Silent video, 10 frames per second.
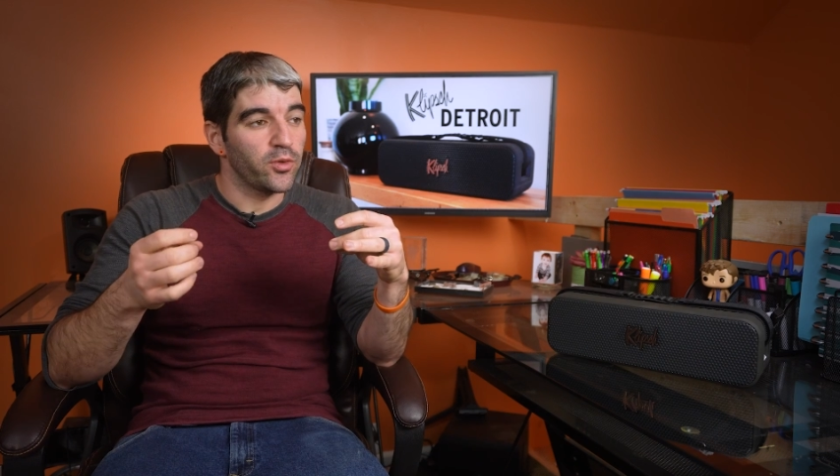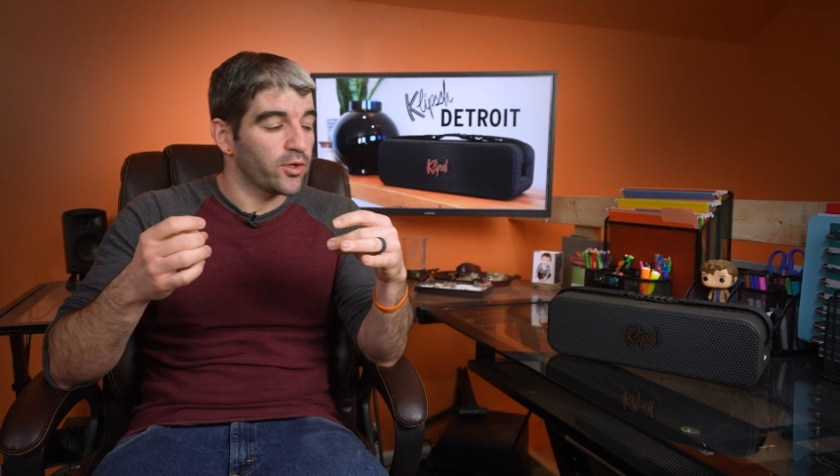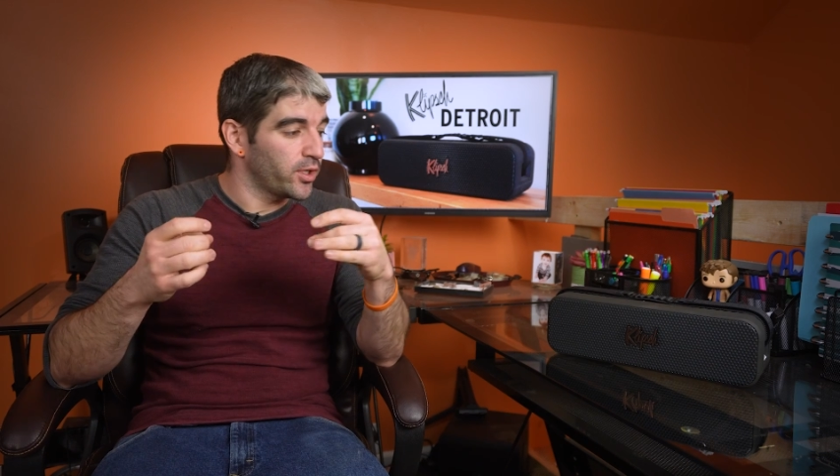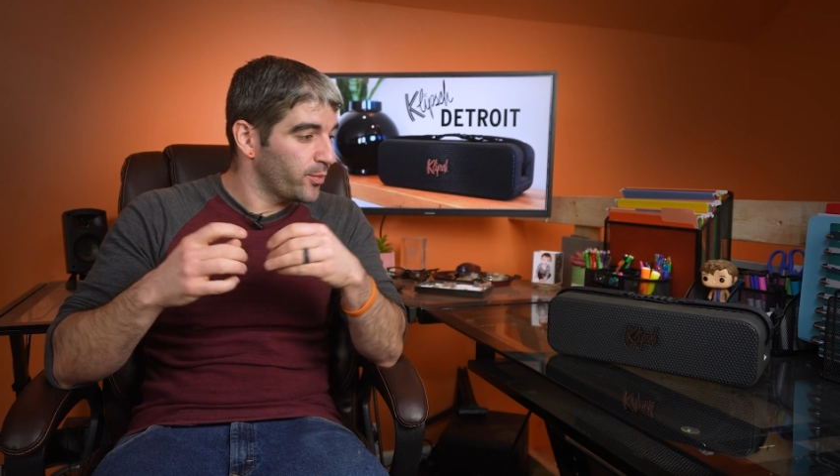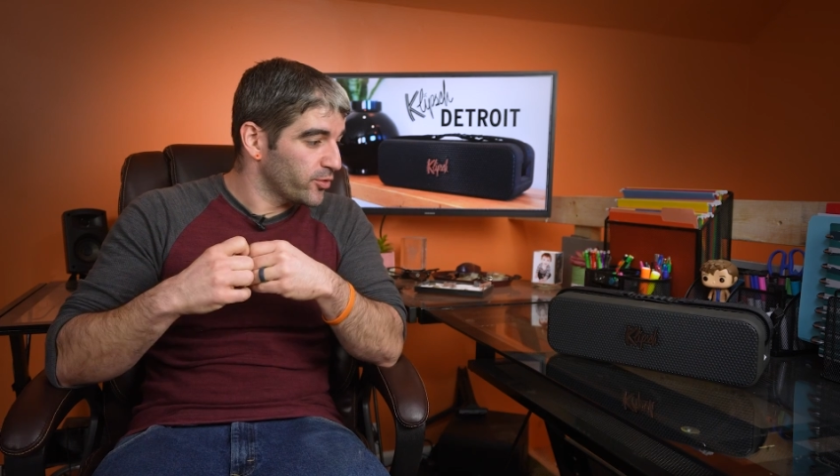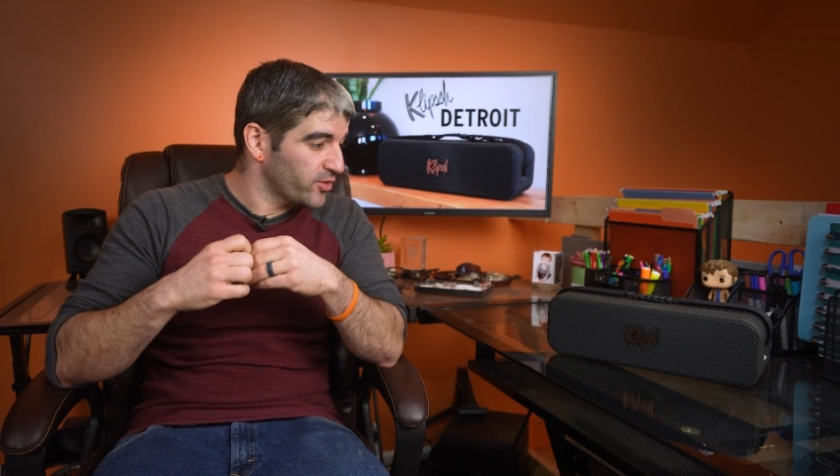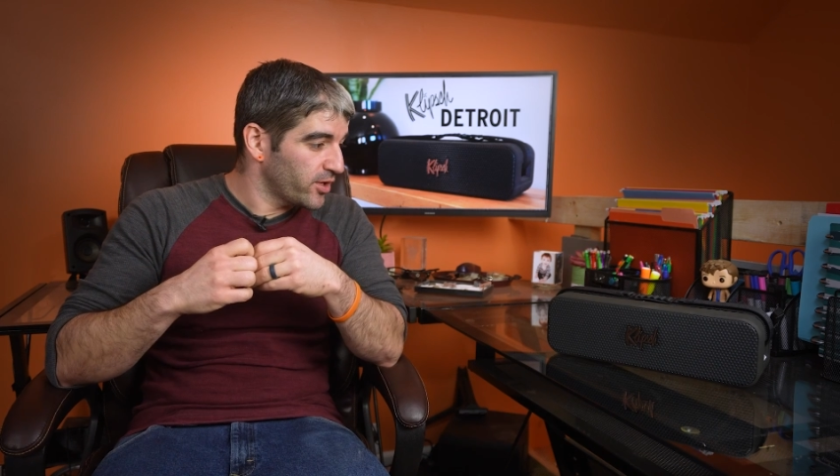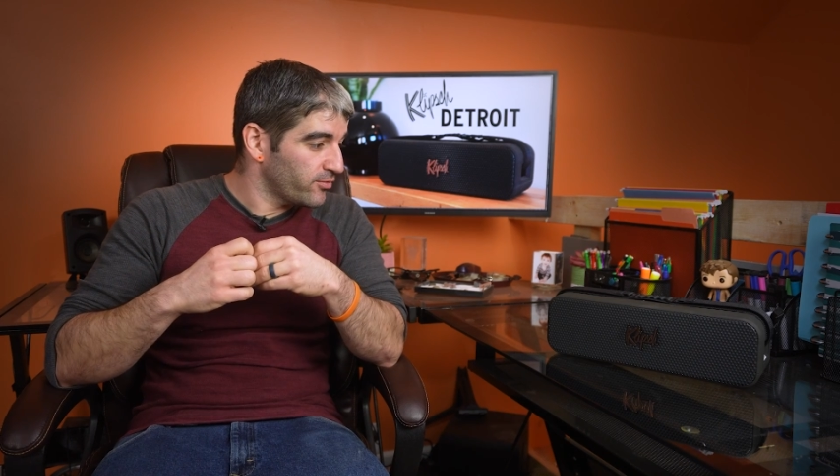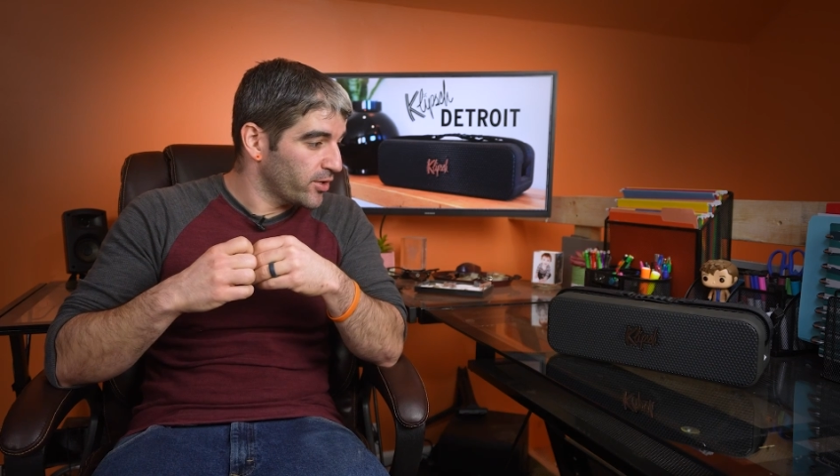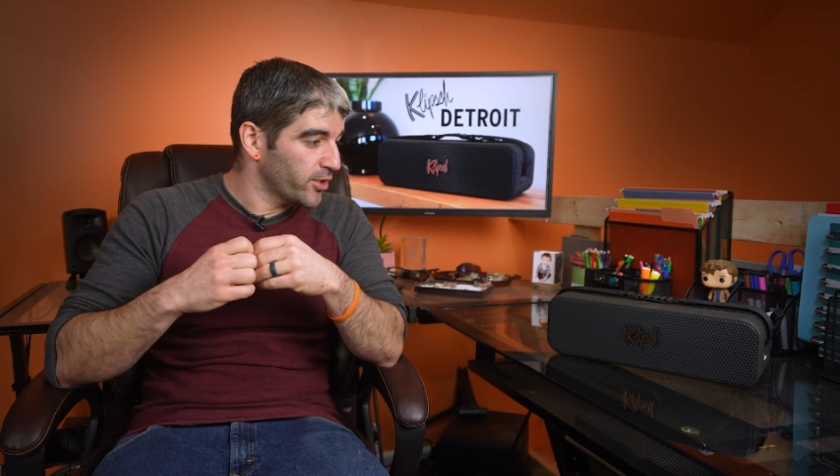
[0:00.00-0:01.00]

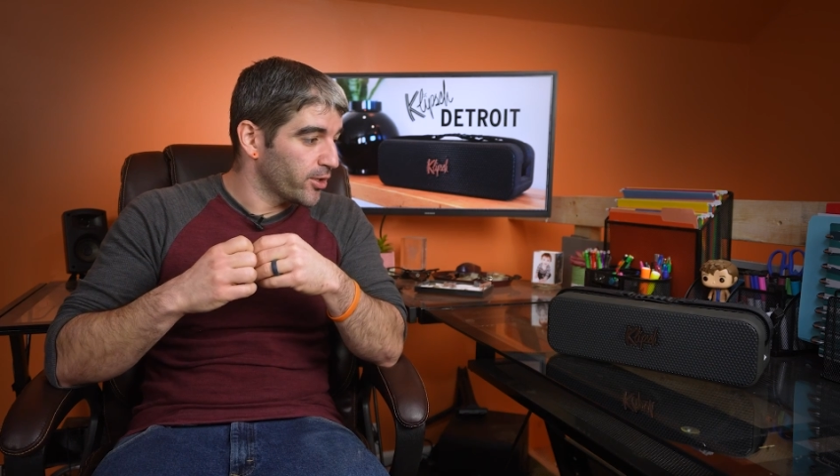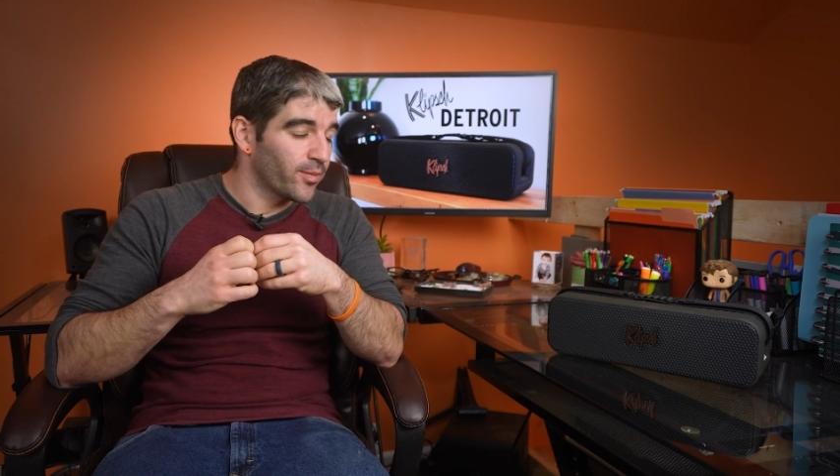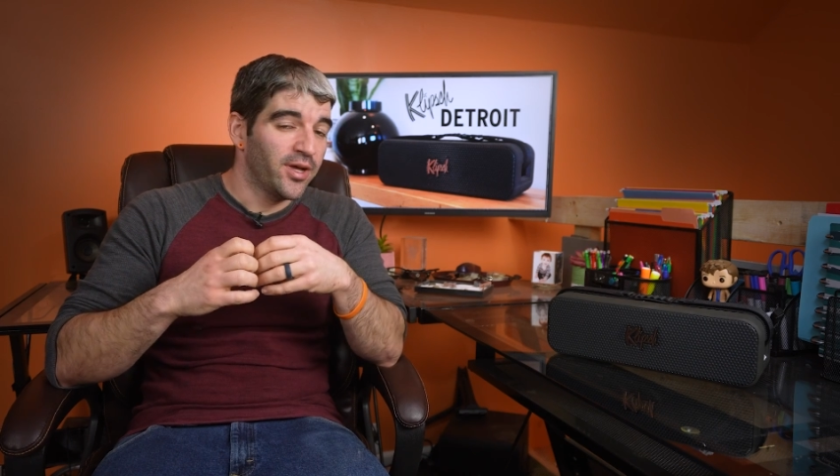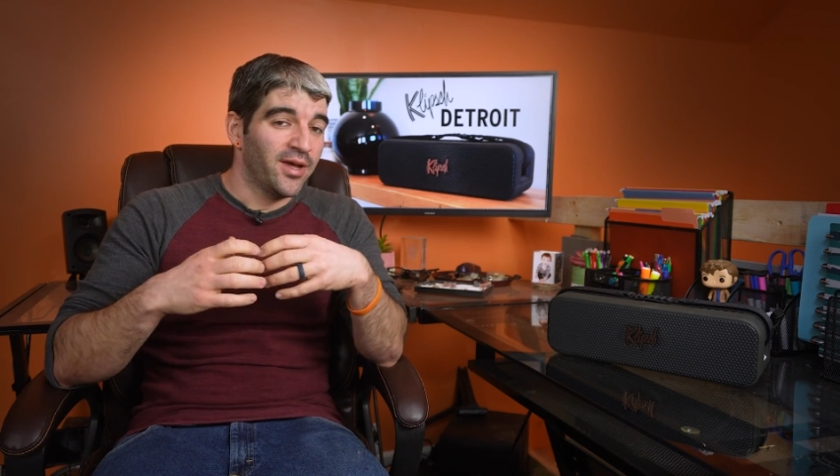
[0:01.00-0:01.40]
30% volume.